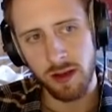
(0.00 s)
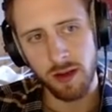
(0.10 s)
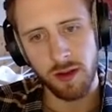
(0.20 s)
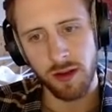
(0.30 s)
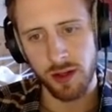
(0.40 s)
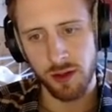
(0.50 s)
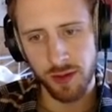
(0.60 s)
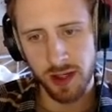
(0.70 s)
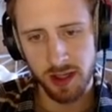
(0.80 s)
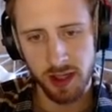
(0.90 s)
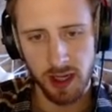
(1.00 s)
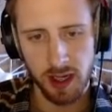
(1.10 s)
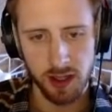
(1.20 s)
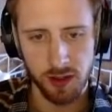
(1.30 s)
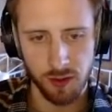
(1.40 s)
There's 2 reasons I
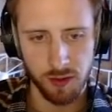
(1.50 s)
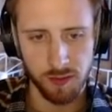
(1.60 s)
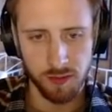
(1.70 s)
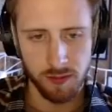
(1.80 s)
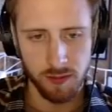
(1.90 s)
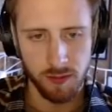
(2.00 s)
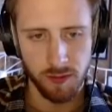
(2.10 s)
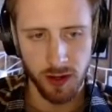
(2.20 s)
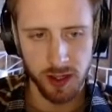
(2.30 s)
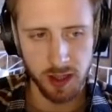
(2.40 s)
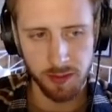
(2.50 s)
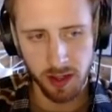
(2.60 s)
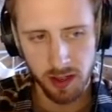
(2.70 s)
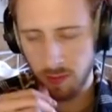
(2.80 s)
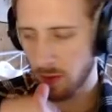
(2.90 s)
like this room. Firstly,
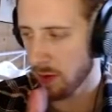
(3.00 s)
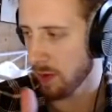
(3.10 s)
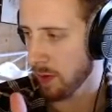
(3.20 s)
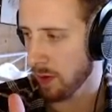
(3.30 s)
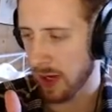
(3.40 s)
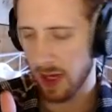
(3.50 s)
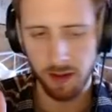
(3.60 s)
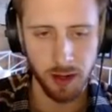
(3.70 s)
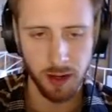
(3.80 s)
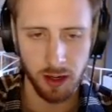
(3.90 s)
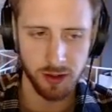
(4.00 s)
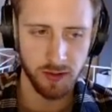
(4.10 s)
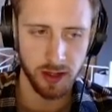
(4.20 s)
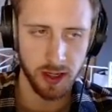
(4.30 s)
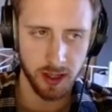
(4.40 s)
because Ball cannot pile
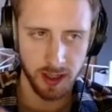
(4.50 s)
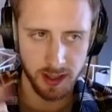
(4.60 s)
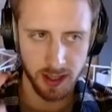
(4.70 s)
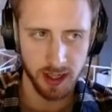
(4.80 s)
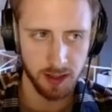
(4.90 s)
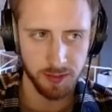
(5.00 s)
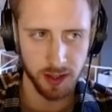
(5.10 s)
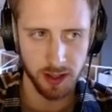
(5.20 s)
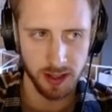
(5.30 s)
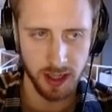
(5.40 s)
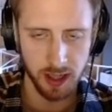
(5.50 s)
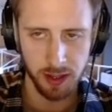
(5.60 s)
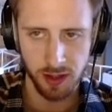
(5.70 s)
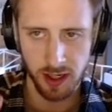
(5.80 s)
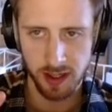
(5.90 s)
driver in here, and secondly, because the enemy
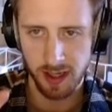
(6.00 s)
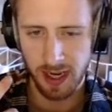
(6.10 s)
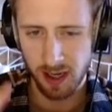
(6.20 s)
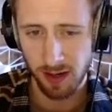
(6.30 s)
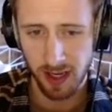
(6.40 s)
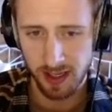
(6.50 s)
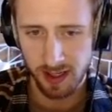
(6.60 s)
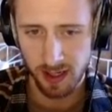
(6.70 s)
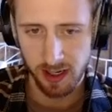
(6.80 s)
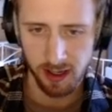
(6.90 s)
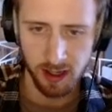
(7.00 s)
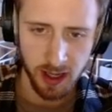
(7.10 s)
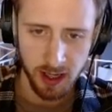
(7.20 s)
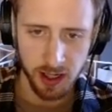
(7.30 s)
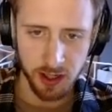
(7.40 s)
Tracer cannot get inside here.
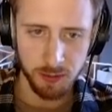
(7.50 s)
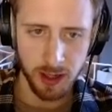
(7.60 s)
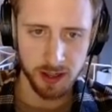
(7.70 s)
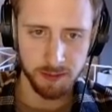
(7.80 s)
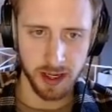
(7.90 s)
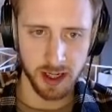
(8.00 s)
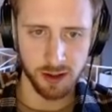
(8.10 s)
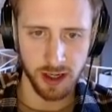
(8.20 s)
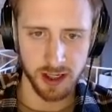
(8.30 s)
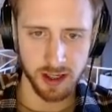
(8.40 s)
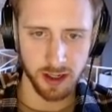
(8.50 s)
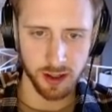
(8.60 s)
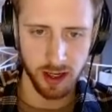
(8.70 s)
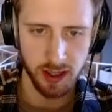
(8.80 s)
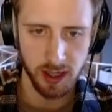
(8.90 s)
Can you imagine playing Tracer and
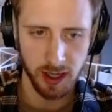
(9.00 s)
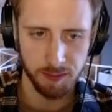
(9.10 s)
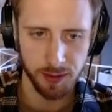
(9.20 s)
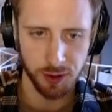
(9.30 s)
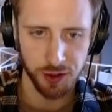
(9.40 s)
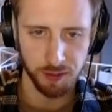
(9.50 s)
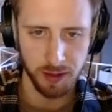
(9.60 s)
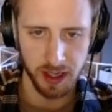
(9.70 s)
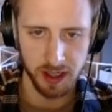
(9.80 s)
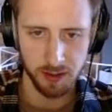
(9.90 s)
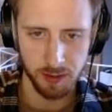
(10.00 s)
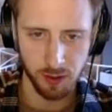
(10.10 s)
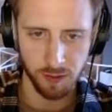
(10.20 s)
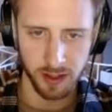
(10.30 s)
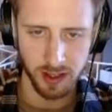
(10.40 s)
trying to like use your blinks to
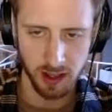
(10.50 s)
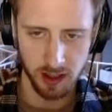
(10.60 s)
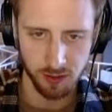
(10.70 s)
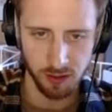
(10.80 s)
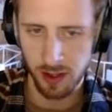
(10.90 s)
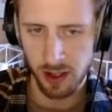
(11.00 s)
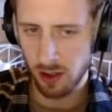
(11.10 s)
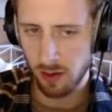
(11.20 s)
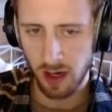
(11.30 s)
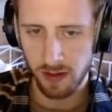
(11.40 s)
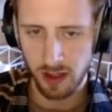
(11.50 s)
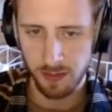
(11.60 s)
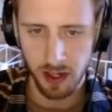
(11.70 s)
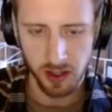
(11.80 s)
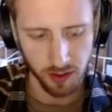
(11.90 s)
maneuver inside this room? You just don't have the
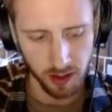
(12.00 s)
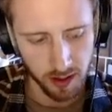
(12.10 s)
space, right?